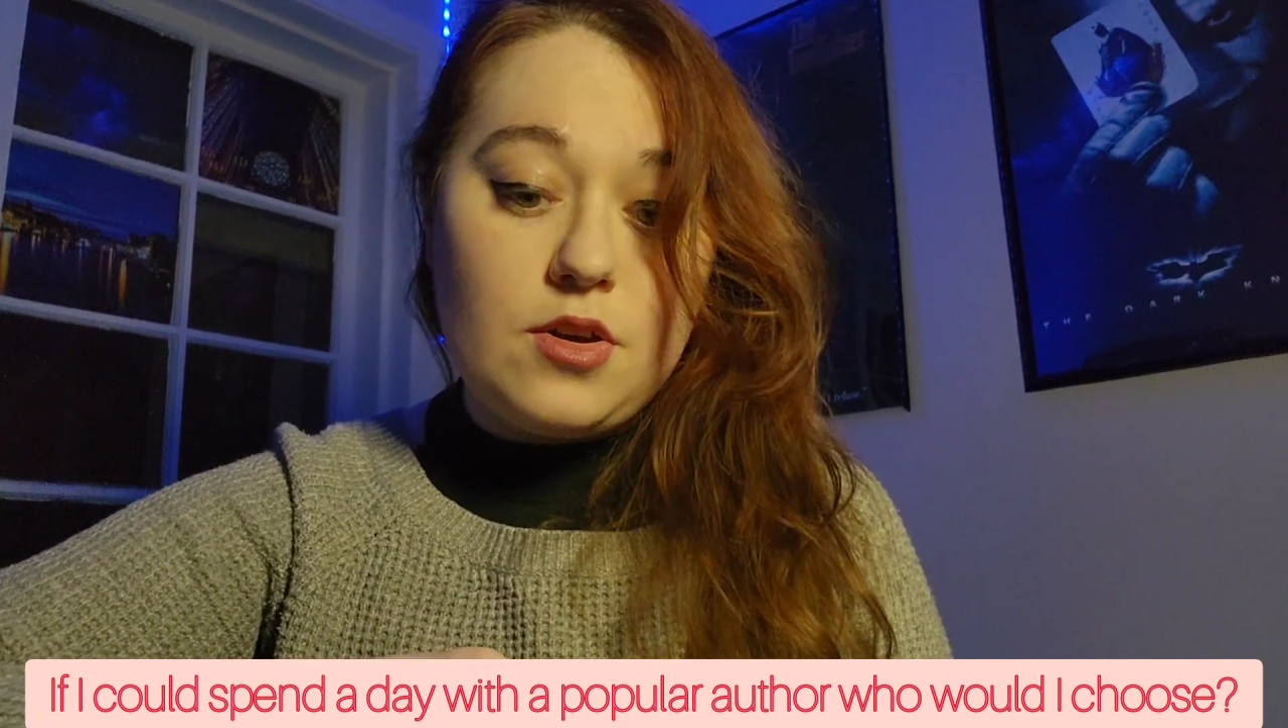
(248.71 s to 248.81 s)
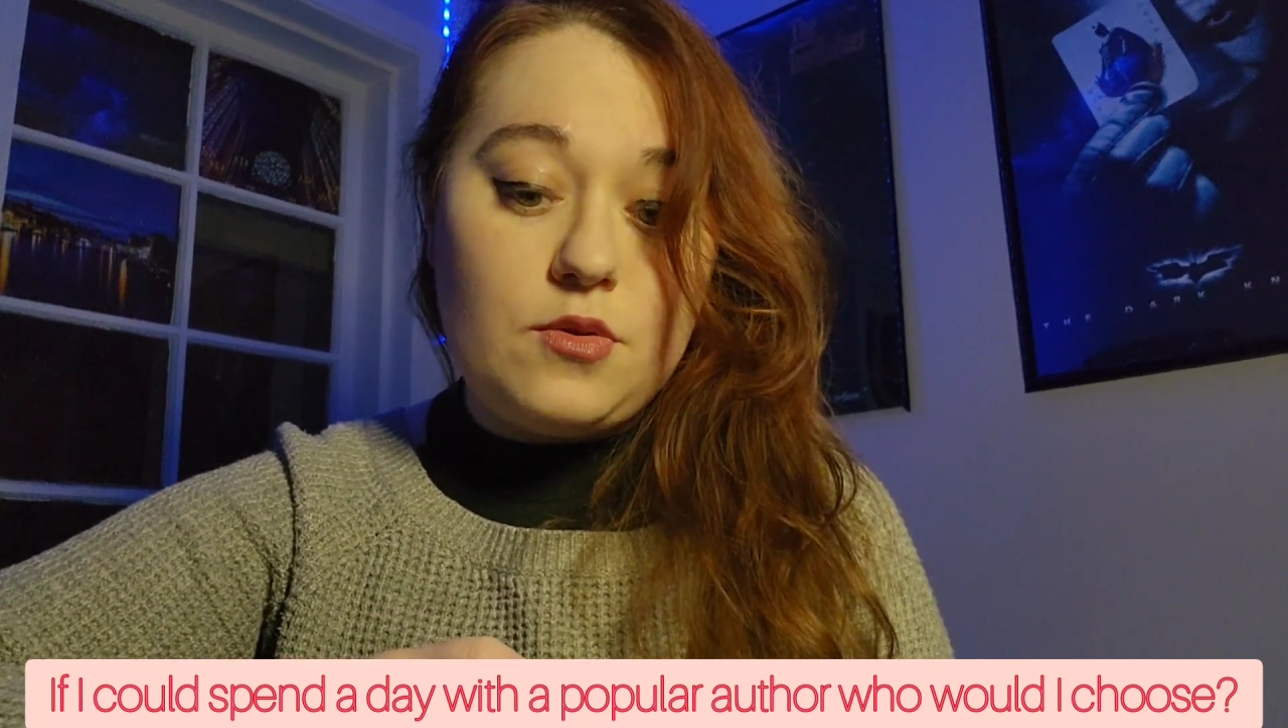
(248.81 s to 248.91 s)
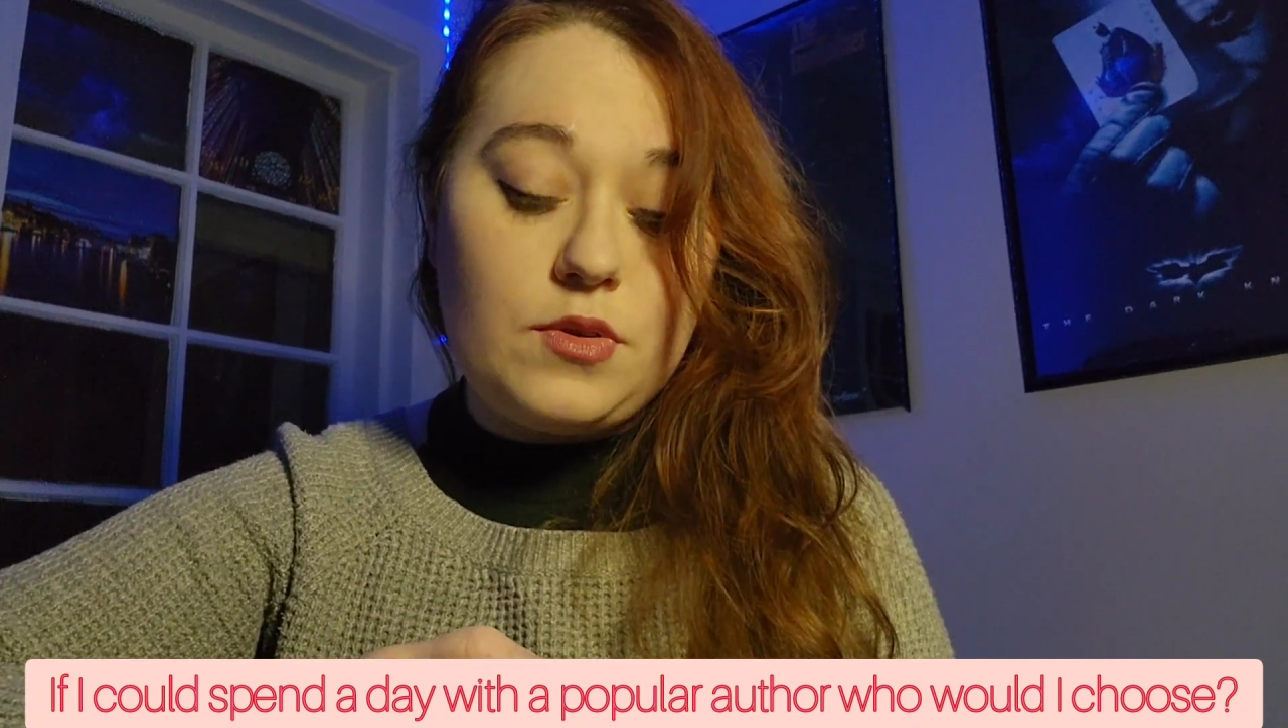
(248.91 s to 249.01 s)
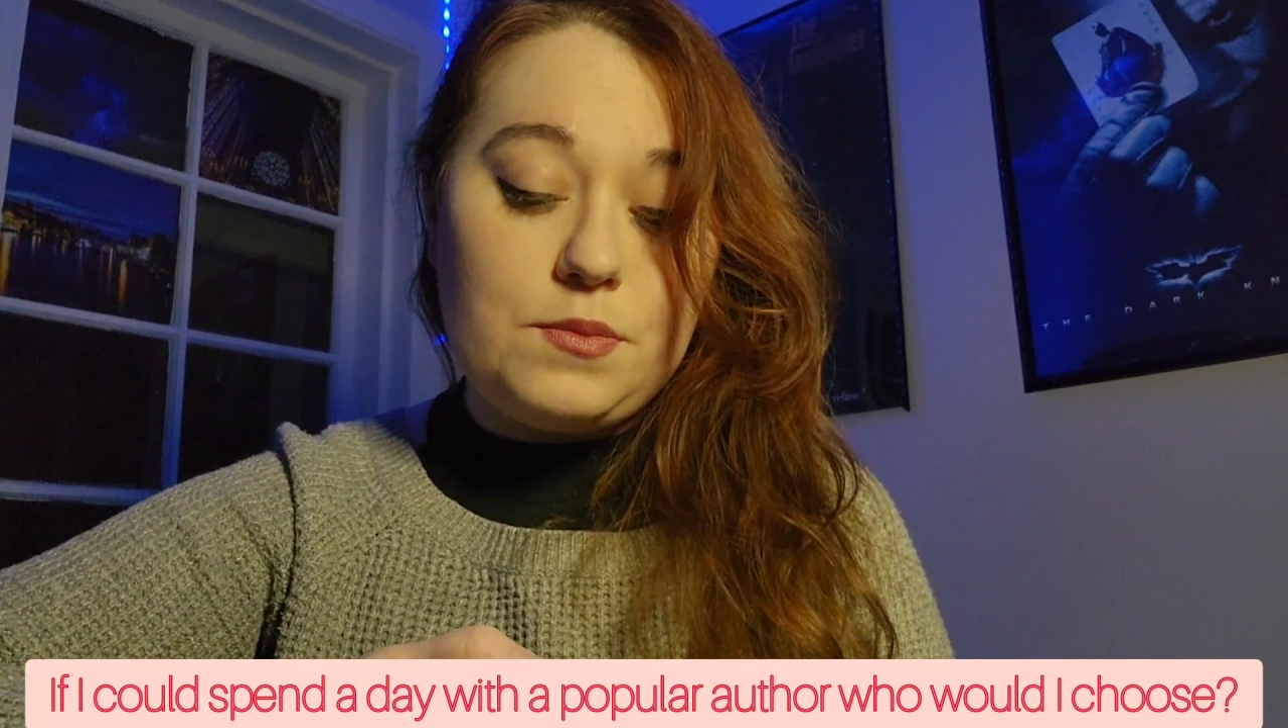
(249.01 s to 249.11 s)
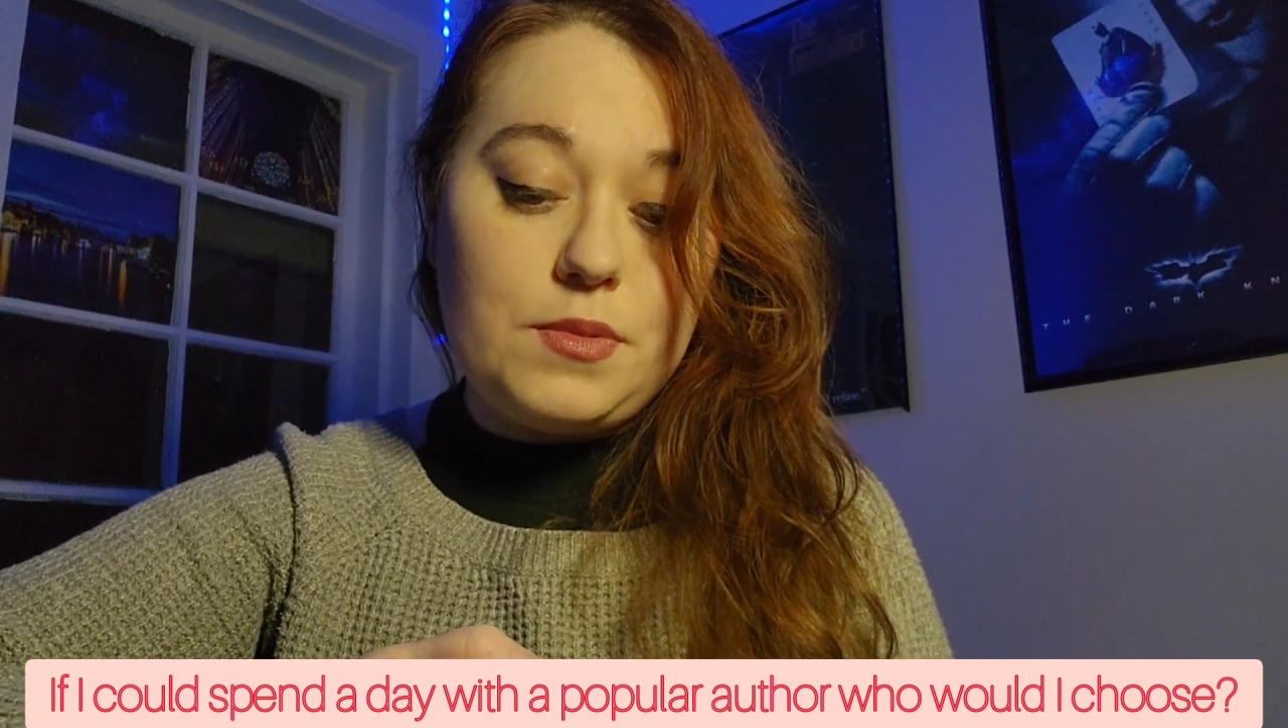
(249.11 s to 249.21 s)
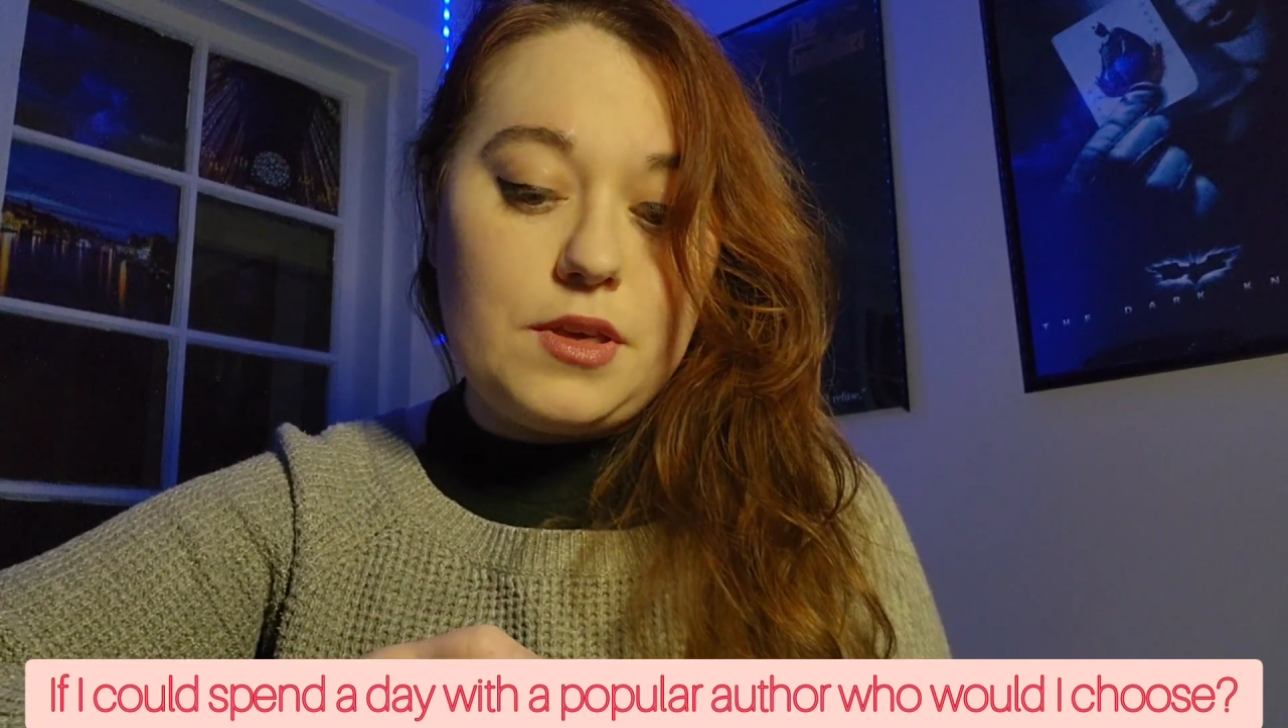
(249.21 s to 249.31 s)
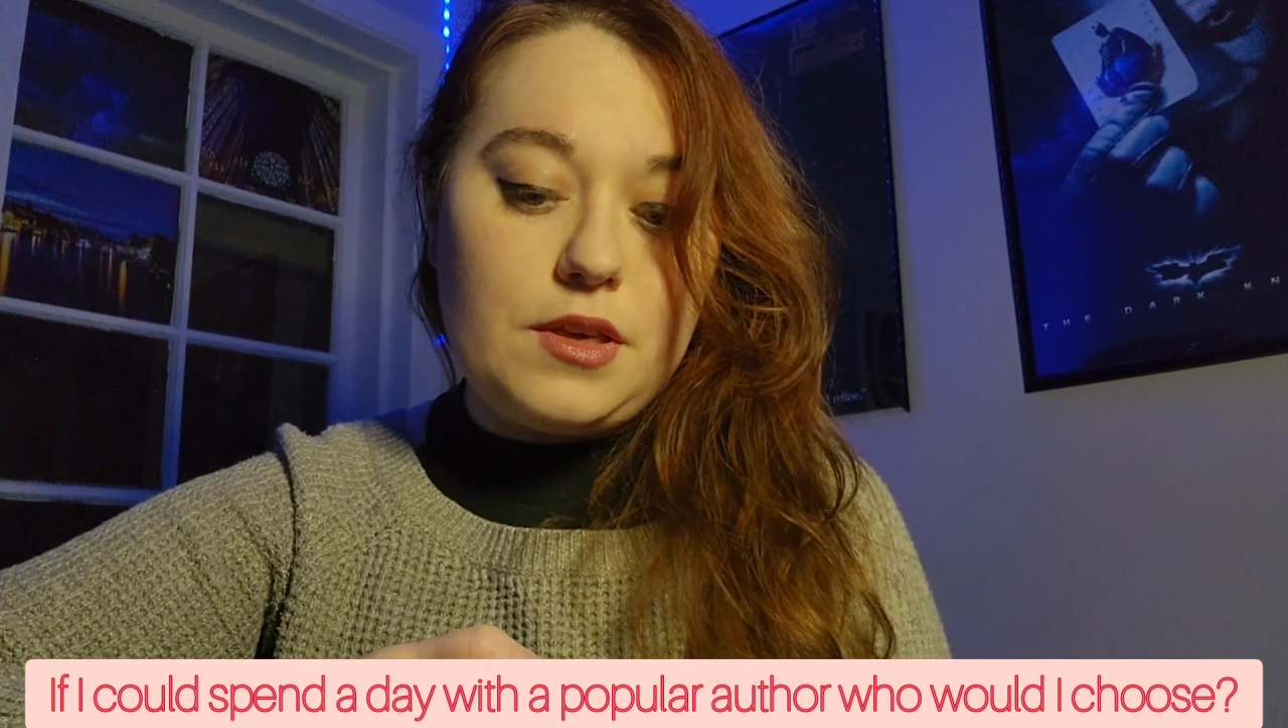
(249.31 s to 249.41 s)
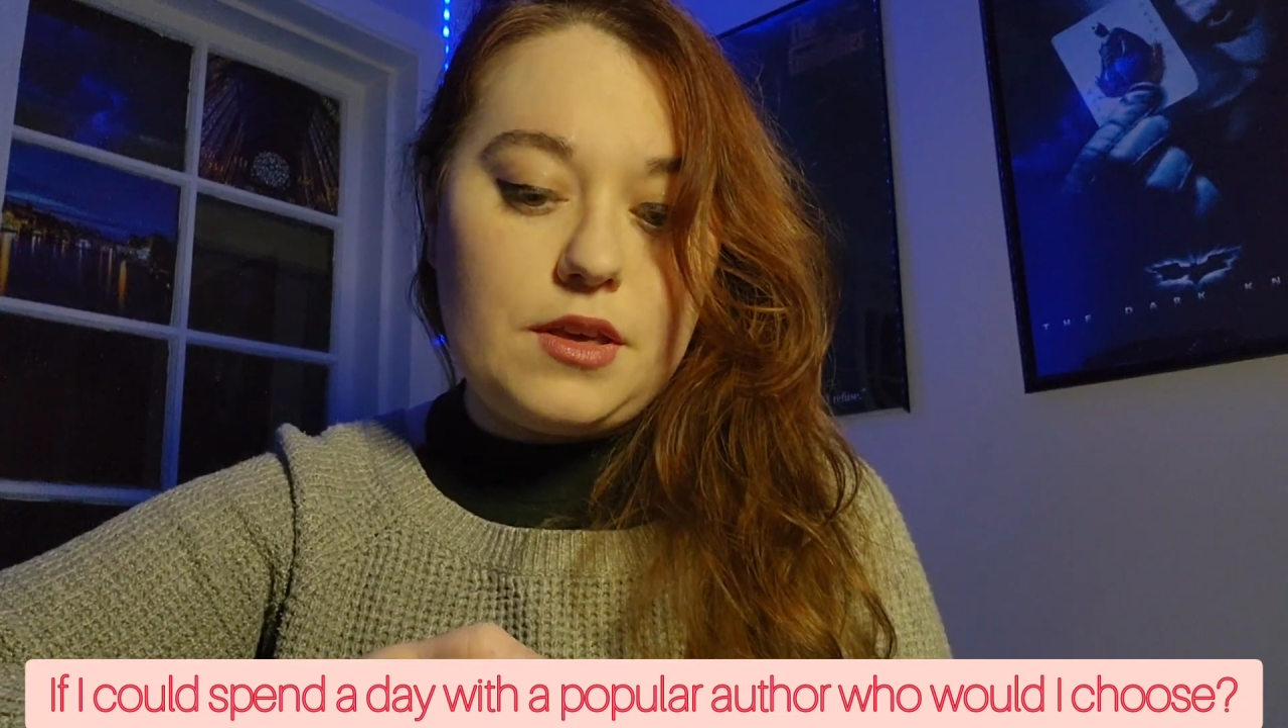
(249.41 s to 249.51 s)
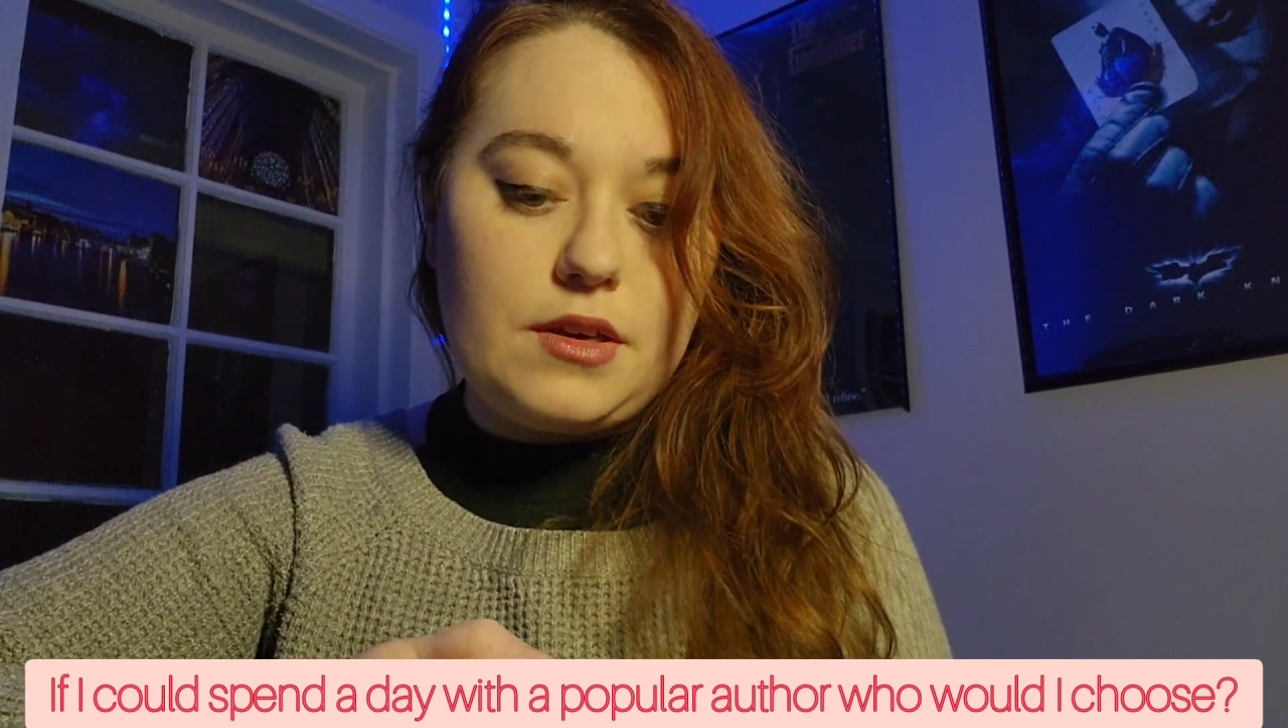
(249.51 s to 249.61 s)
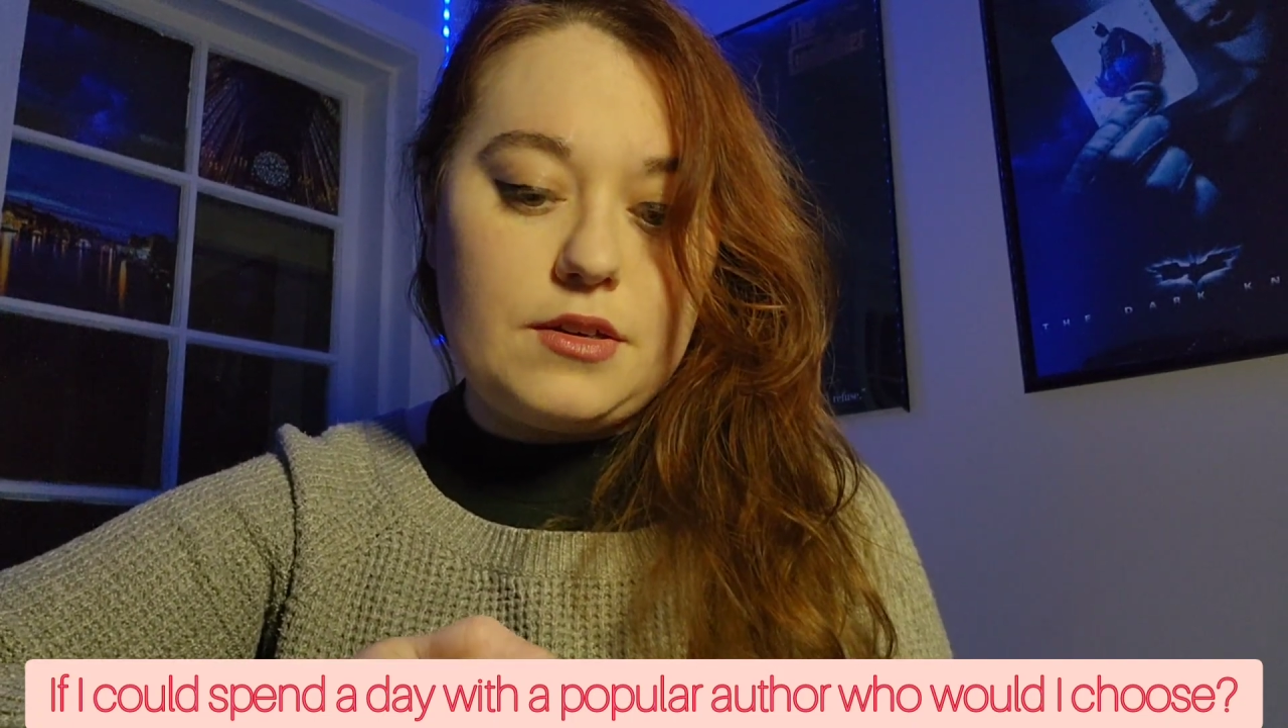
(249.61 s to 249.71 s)
would
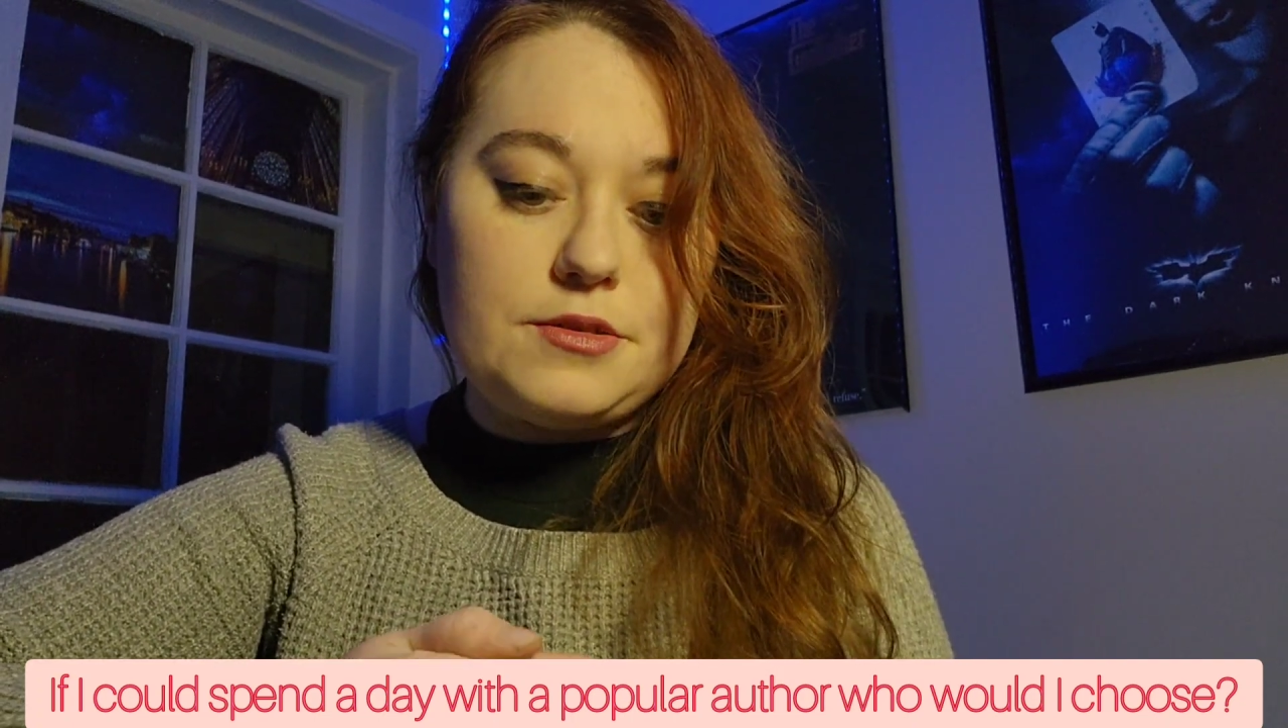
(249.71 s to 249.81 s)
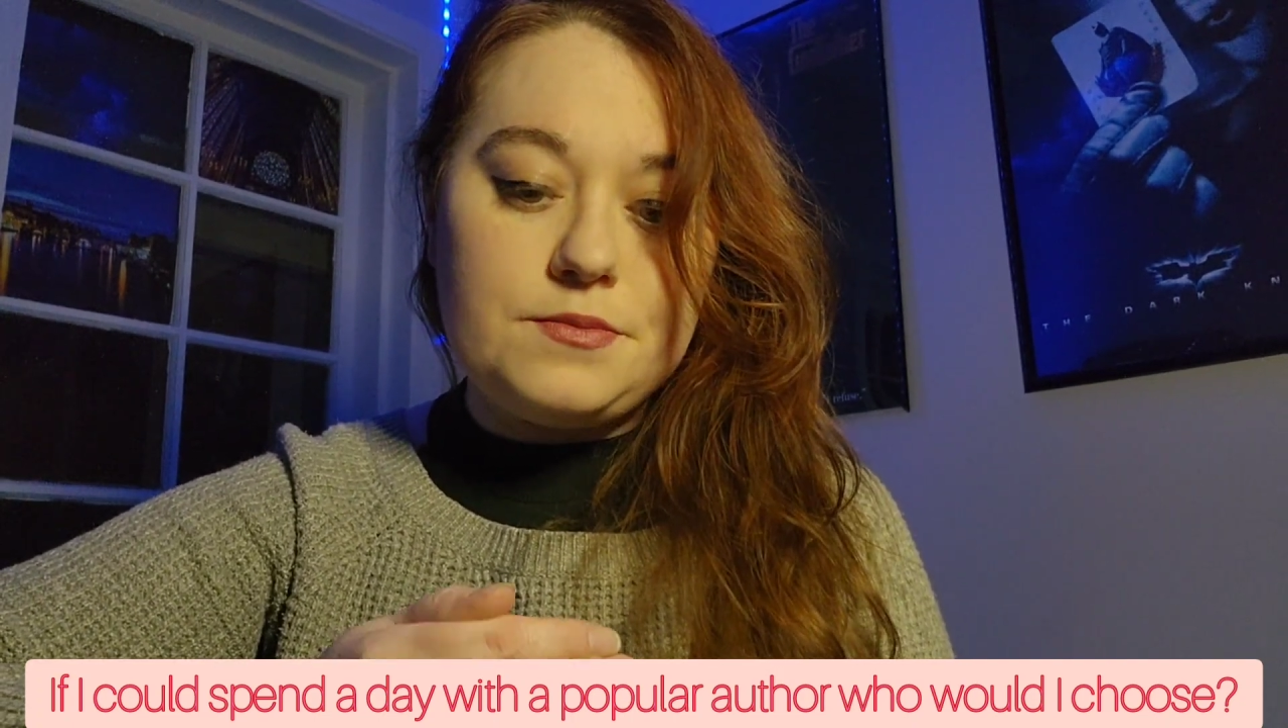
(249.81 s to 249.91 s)
be